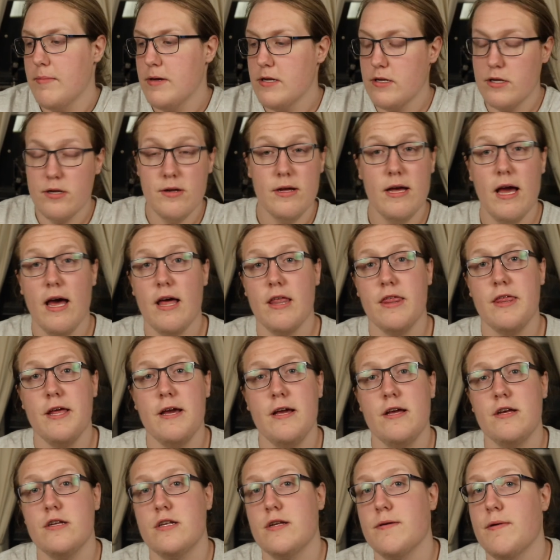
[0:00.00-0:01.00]
So yeah,
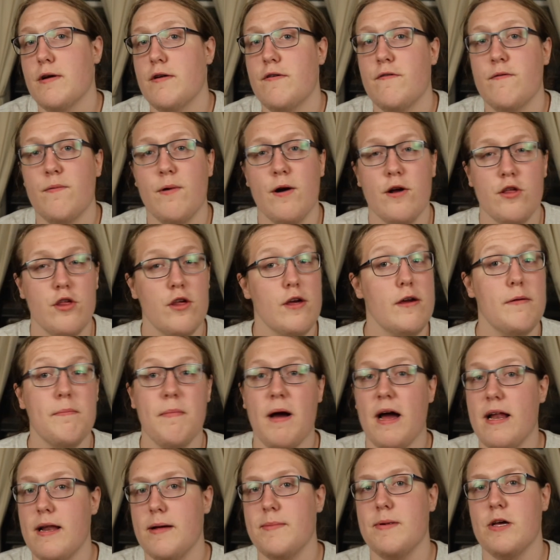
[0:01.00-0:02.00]
thank you so much for watching.
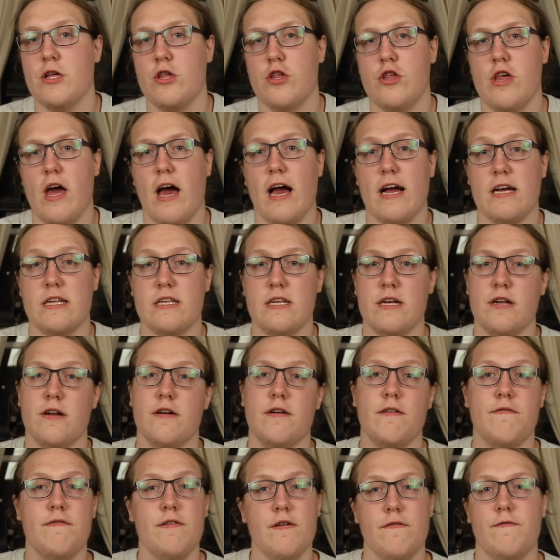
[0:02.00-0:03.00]
My name is Jack
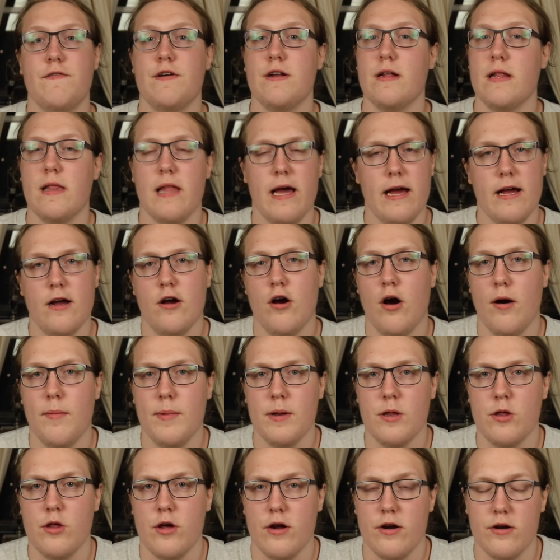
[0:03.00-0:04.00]
Skinner. Feel free to like,
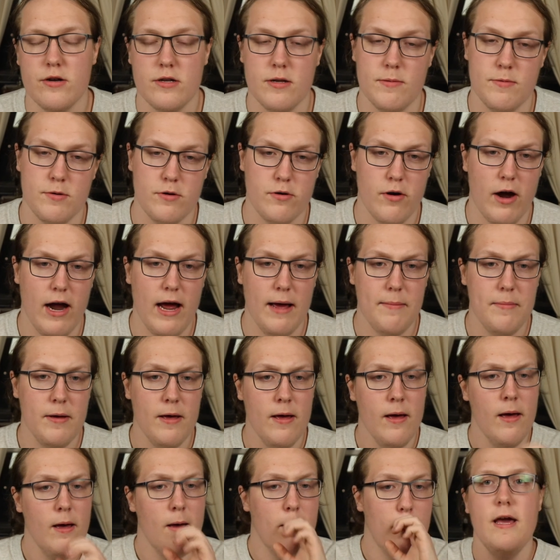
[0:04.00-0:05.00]
comment, share, and
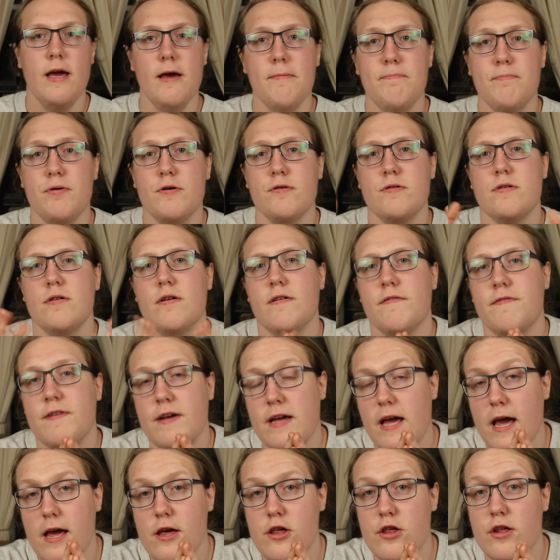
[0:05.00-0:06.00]
subscribe. Hit post
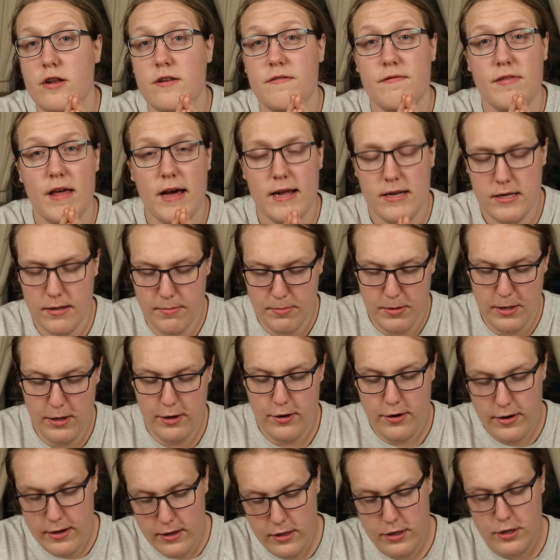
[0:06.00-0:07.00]
notifications if that's something
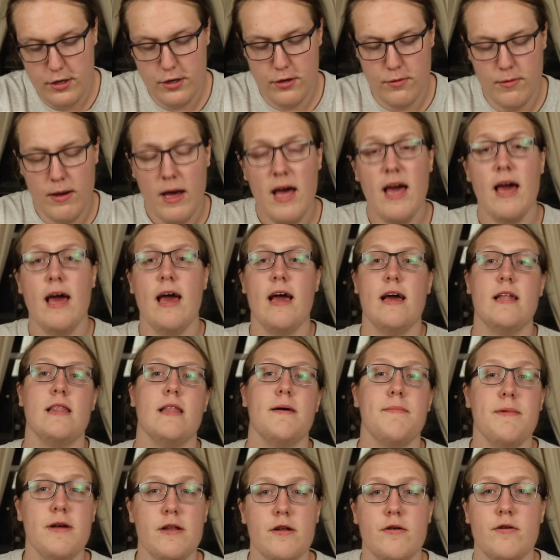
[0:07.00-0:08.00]
you're into, and
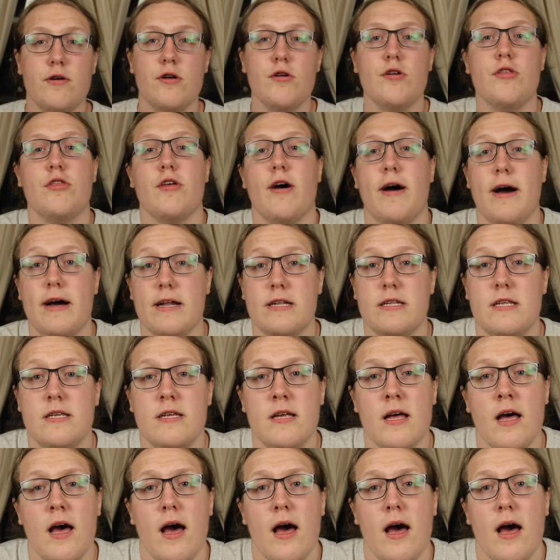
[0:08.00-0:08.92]
let me know your thoughts